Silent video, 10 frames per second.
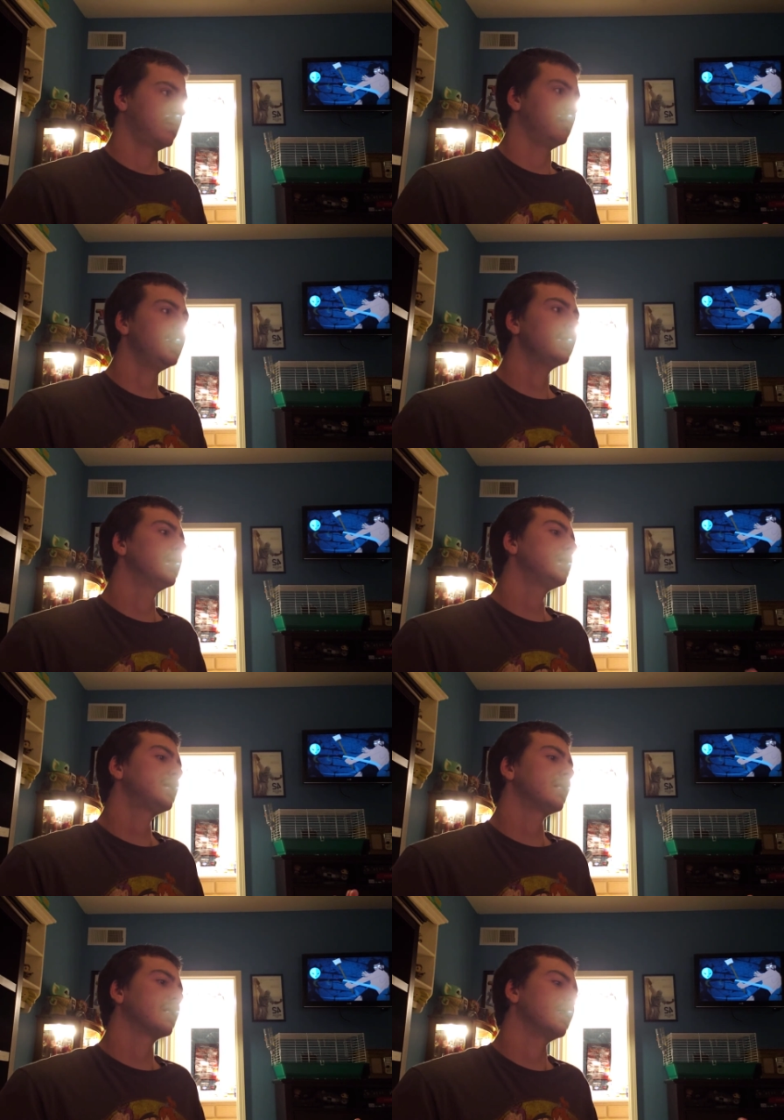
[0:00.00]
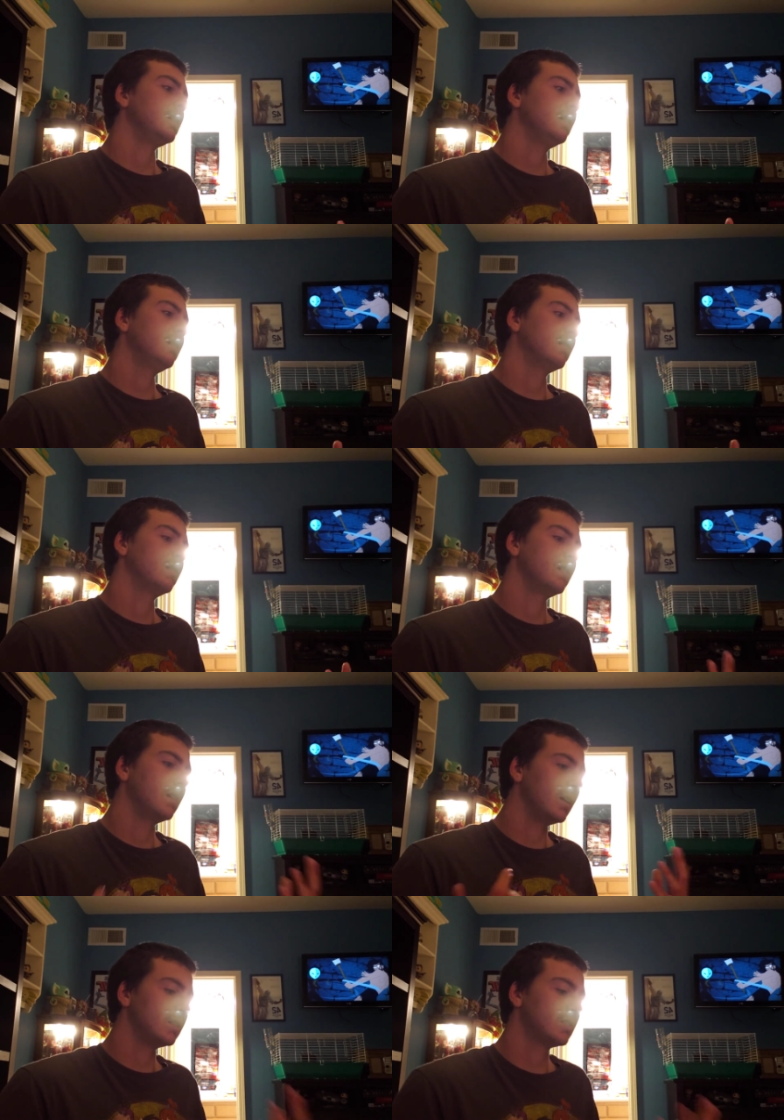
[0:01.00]
realistically,
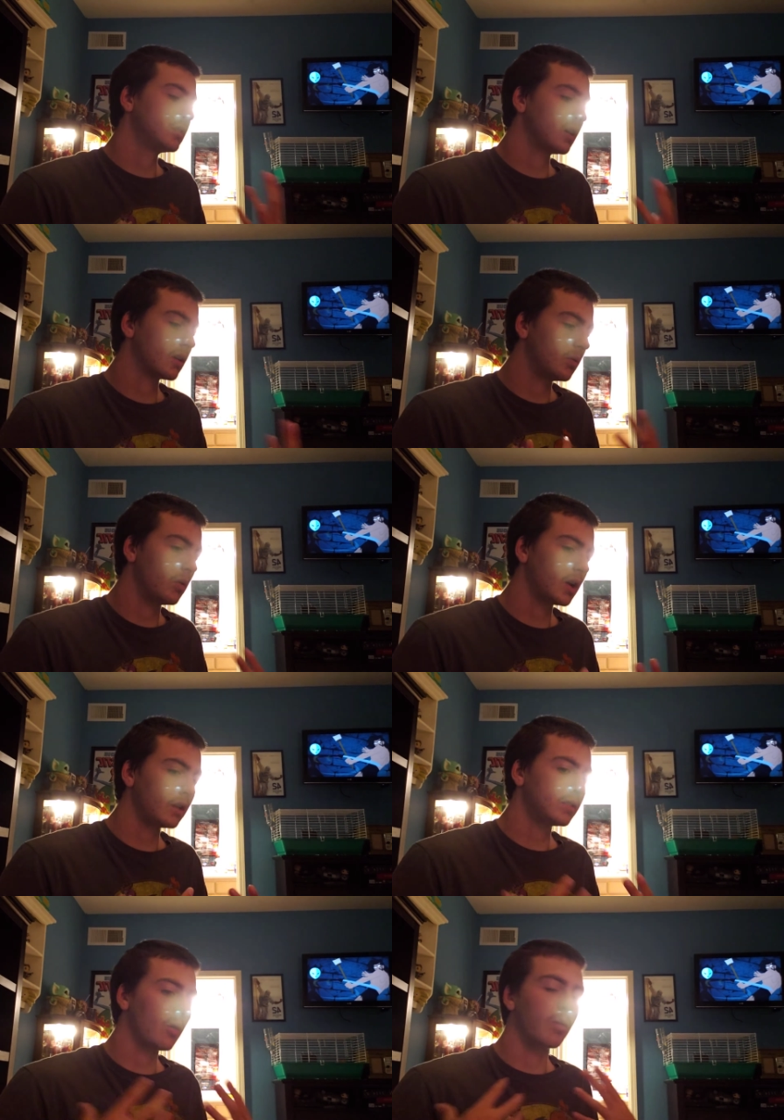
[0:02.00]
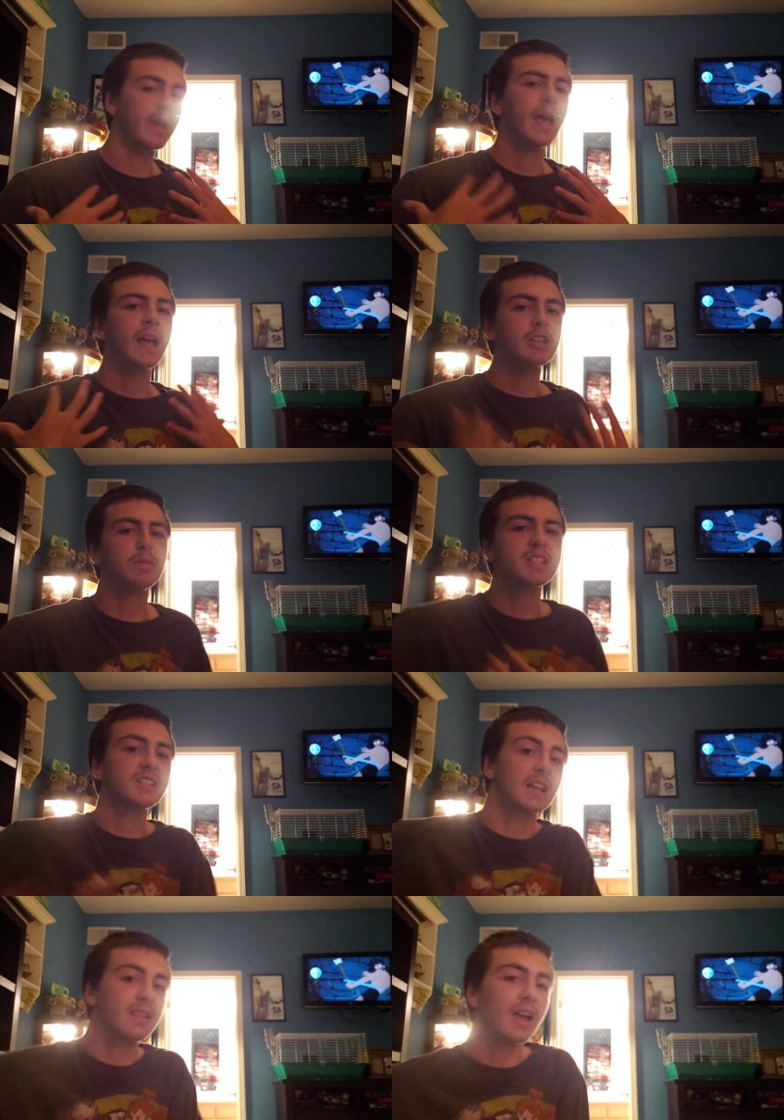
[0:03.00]
it's just not going to work out that way. As much
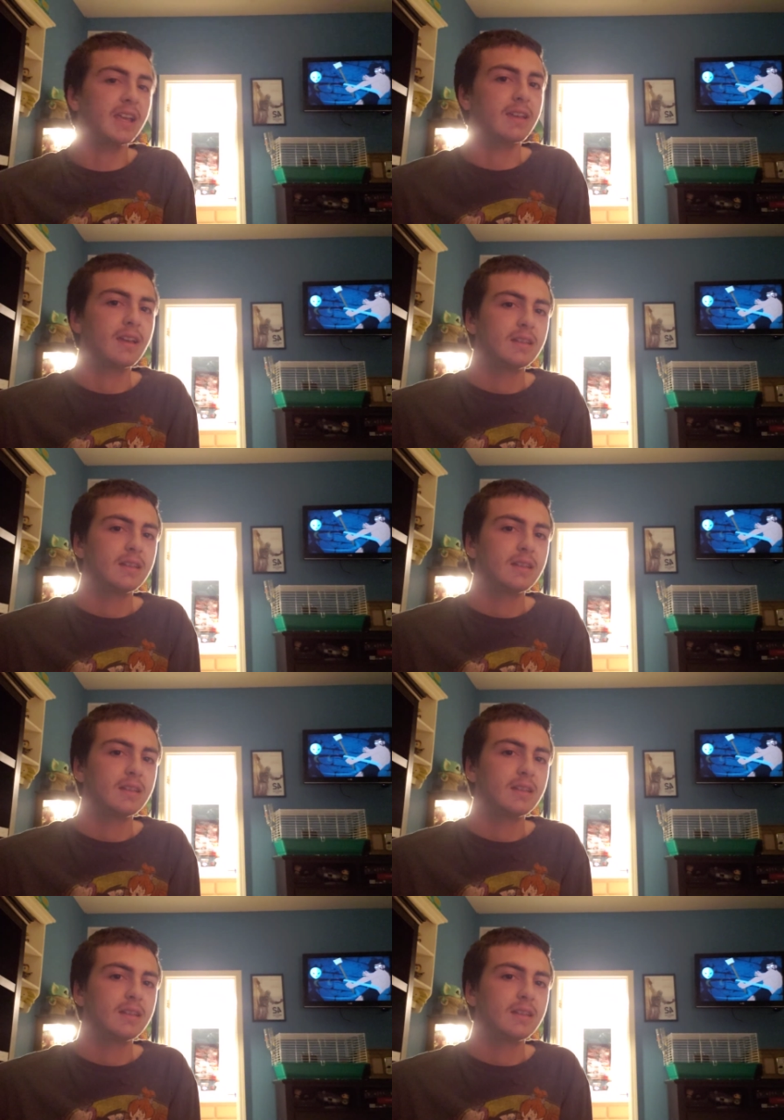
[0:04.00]
as I like